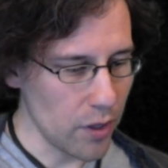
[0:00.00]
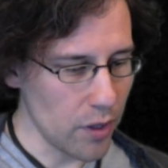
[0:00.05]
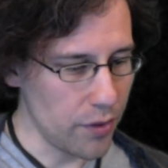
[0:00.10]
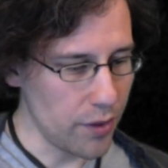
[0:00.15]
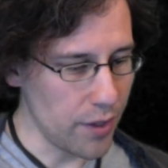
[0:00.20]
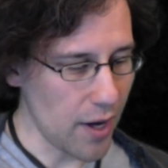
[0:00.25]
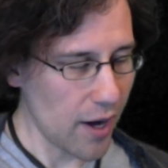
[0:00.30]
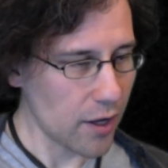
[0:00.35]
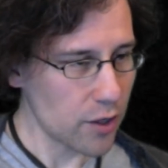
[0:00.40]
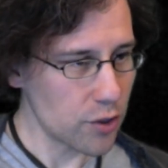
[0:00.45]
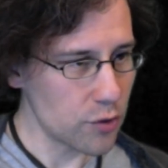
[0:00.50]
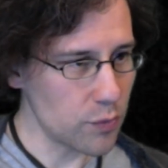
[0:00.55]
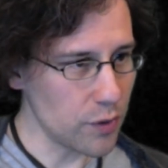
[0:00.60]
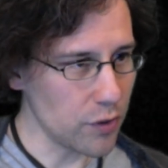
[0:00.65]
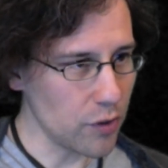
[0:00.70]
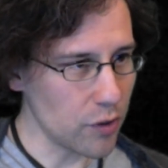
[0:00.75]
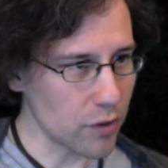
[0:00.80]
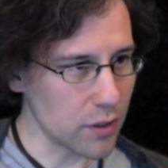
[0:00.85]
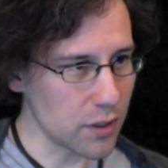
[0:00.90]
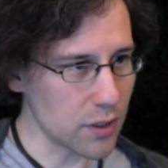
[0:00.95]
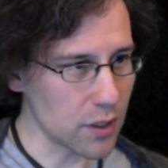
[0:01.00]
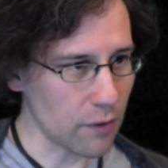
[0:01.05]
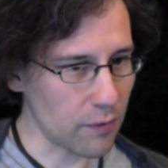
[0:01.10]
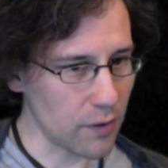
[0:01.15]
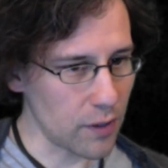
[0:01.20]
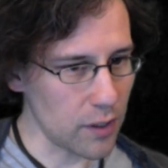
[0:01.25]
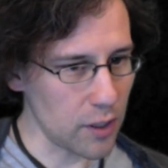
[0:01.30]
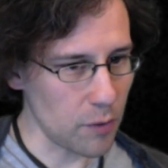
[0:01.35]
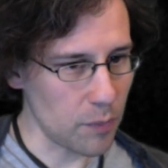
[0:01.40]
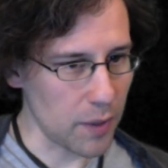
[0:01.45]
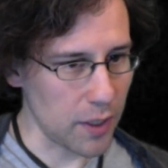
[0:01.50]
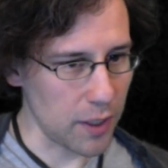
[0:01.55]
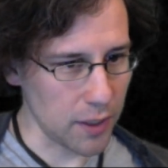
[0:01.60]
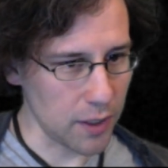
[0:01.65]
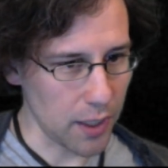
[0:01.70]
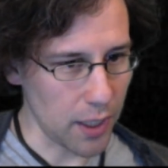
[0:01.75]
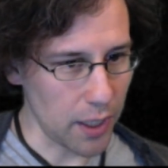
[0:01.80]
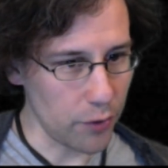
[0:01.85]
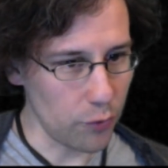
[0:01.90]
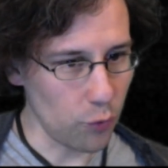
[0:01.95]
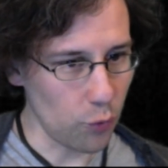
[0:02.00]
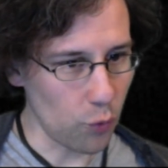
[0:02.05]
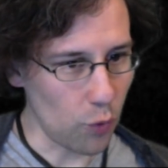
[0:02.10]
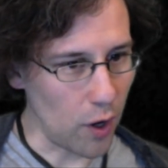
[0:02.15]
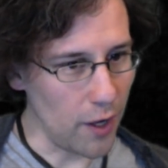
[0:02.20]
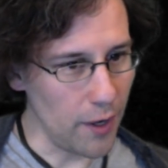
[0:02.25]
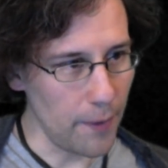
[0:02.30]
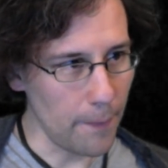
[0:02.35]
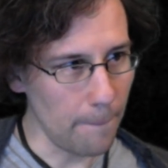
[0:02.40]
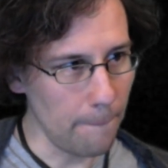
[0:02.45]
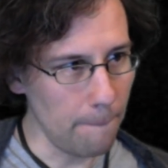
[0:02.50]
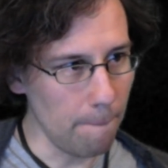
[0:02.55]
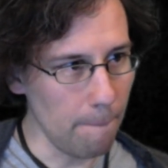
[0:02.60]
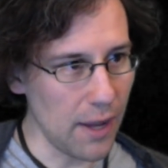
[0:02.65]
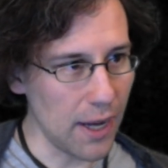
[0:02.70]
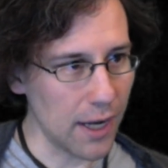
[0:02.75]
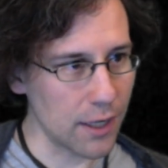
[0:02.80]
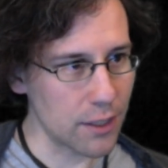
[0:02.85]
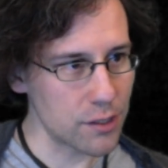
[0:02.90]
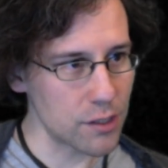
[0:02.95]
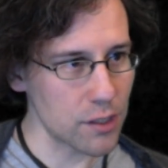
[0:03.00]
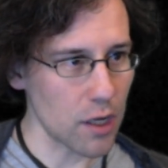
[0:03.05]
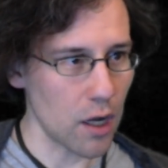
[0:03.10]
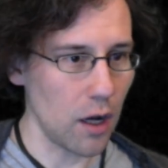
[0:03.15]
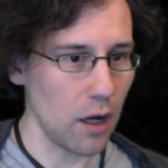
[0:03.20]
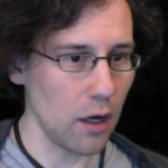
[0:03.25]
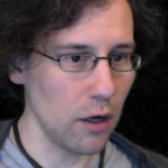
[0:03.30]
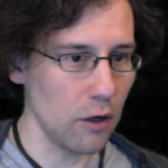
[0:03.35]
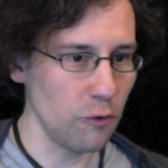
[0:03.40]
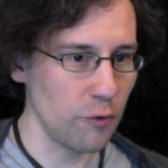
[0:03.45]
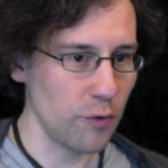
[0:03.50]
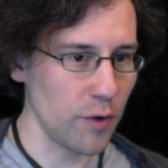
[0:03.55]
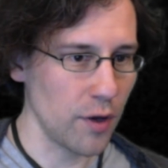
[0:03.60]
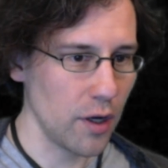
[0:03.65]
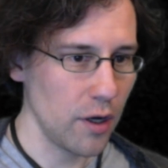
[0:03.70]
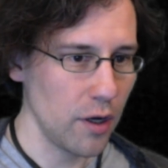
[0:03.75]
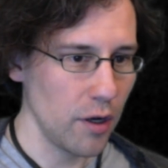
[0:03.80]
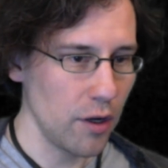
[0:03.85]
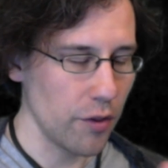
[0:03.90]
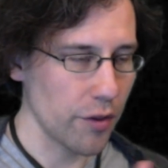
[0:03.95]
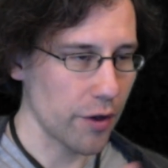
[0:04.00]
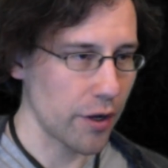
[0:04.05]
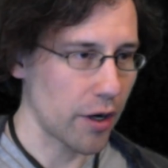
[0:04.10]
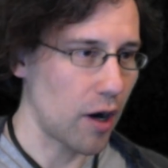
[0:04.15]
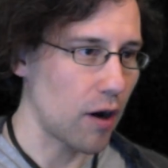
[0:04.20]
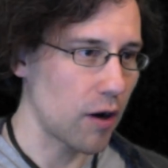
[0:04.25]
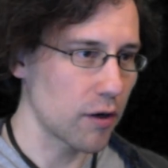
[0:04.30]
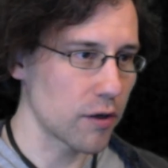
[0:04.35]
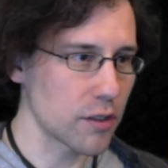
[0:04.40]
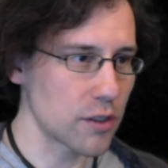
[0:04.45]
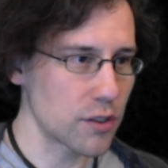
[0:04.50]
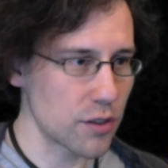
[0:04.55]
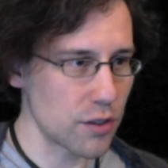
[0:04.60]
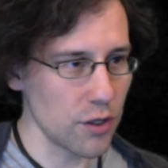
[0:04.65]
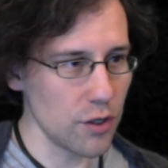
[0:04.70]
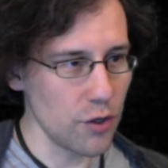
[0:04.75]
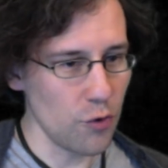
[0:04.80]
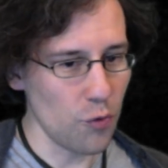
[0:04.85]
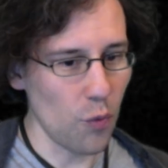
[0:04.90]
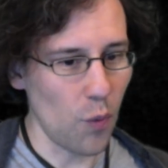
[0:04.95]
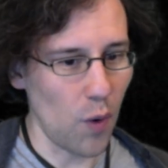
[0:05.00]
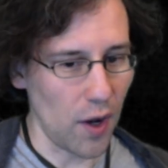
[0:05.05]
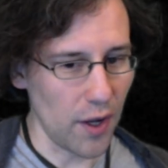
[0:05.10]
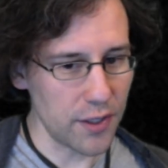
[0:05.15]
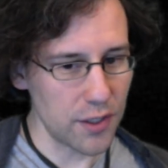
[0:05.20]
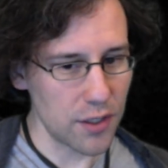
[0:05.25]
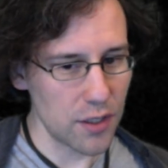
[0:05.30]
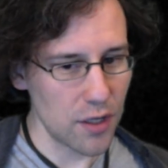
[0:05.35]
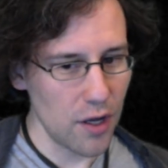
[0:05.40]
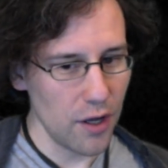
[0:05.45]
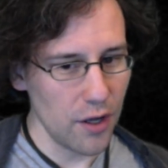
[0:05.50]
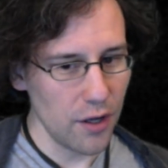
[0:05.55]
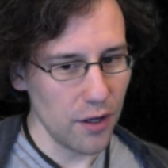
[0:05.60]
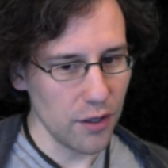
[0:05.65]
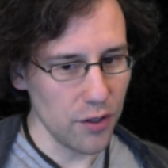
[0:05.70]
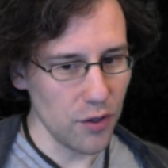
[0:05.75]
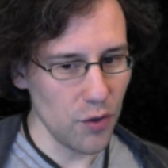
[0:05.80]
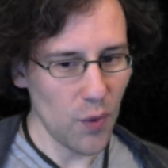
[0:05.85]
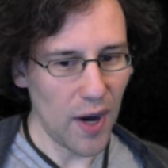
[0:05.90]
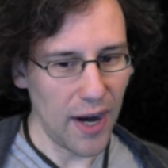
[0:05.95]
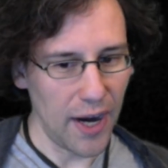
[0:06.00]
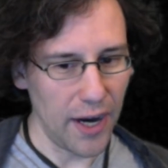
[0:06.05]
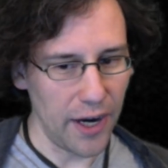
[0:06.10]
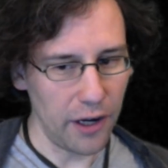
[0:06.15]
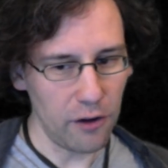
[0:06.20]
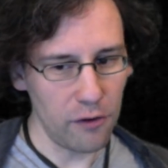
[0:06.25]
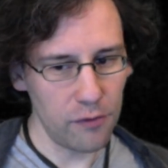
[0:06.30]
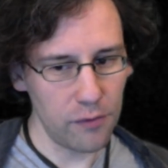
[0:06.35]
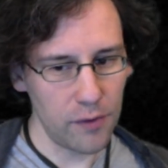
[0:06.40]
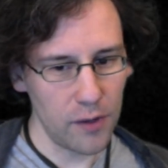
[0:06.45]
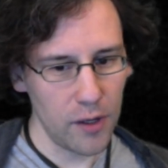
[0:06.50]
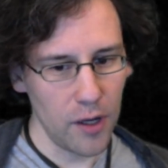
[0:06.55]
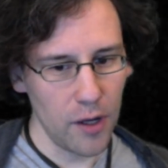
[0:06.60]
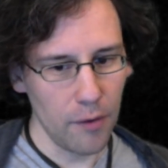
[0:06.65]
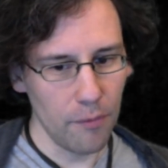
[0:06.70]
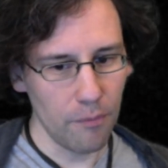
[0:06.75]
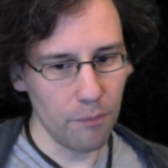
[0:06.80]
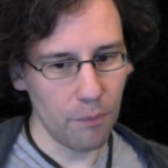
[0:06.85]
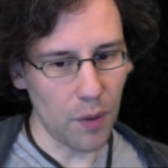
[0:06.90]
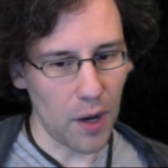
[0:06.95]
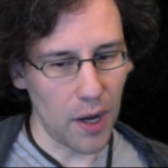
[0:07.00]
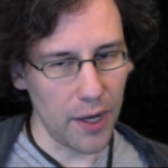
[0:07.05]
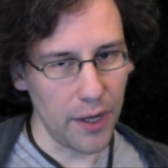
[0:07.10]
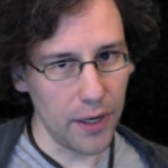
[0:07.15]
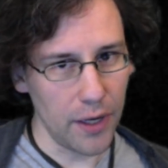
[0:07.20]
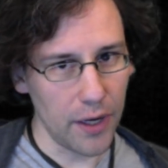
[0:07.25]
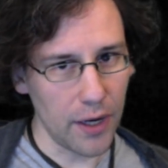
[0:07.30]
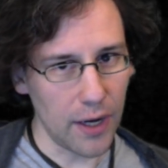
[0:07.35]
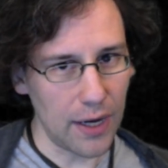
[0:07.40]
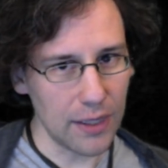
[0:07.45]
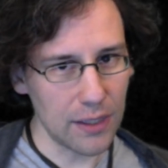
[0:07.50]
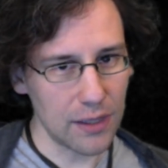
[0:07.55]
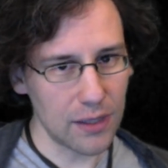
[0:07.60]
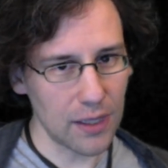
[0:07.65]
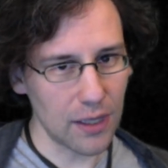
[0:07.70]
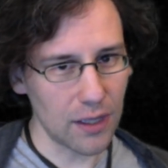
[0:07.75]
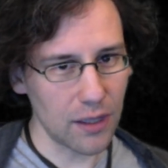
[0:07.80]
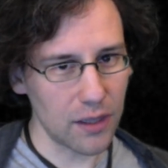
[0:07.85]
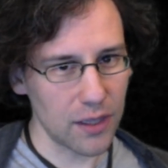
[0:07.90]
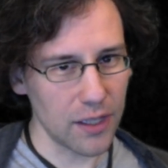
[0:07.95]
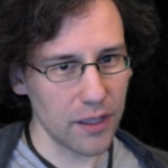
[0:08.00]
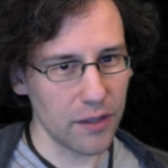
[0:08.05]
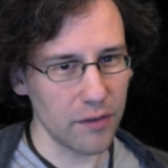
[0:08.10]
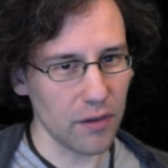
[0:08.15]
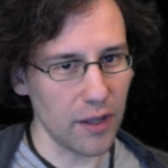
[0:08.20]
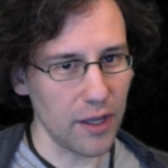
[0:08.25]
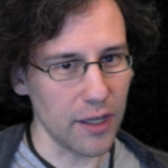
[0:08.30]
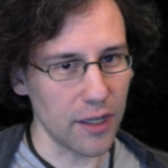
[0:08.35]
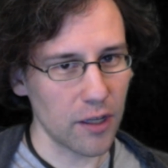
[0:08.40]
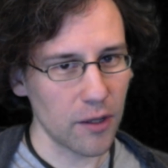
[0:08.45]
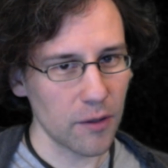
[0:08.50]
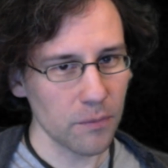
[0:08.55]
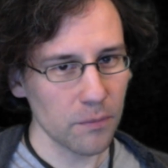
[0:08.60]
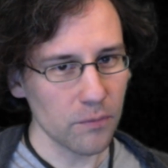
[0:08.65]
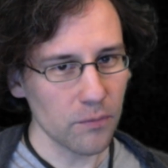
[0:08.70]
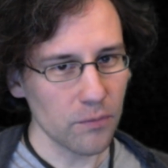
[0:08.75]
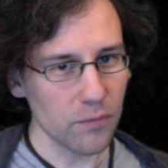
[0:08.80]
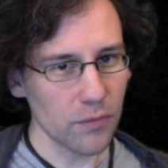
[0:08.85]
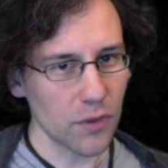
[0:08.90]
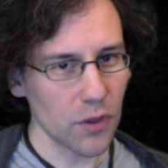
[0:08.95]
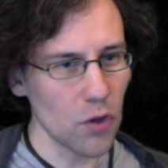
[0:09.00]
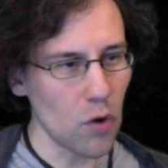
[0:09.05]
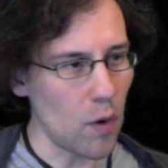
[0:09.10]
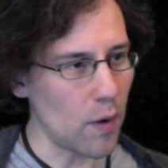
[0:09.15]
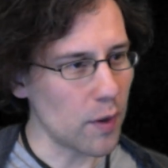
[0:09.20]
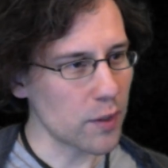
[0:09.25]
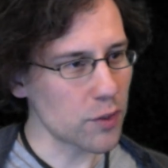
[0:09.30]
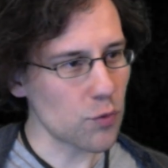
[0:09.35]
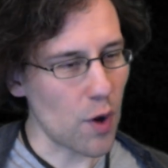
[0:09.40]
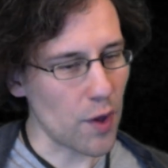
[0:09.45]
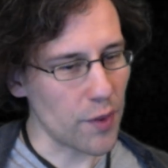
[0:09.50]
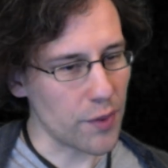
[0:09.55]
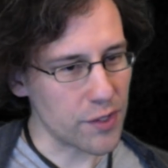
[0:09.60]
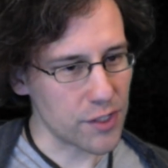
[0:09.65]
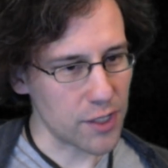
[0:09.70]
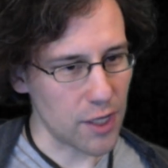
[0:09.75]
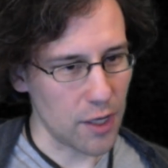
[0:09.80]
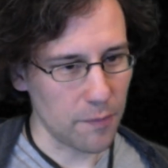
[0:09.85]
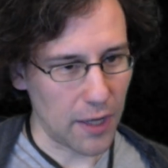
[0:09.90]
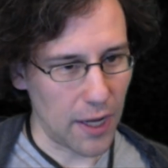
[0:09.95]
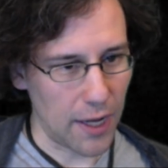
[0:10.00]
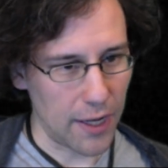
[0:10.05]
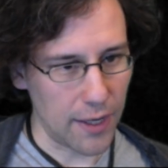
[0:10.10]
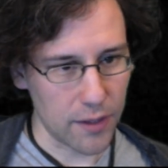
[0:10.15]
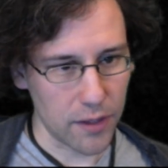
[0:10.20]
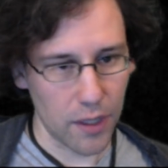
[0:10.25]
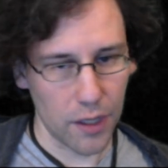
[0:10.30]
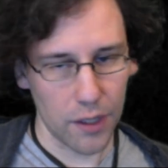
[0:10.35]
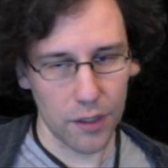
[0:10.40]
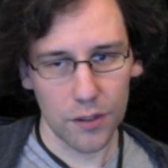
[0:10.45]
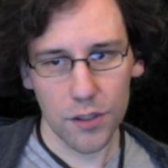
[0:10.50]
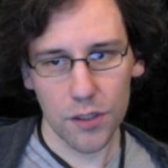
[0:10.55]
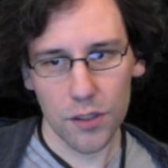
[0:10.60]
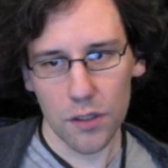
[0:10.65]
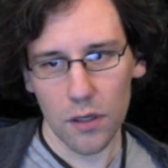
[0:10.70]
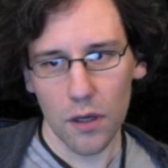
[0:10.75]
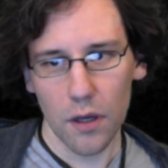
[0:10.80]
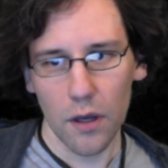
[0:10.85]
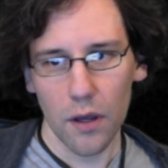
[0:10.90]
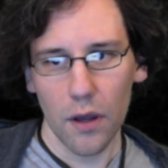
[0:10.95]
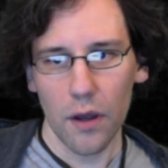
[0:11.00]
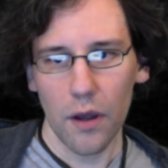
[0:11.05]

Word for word: the decks will look different depending on what mix of the cards that you want you have, but I think that like you always want the same kind of things.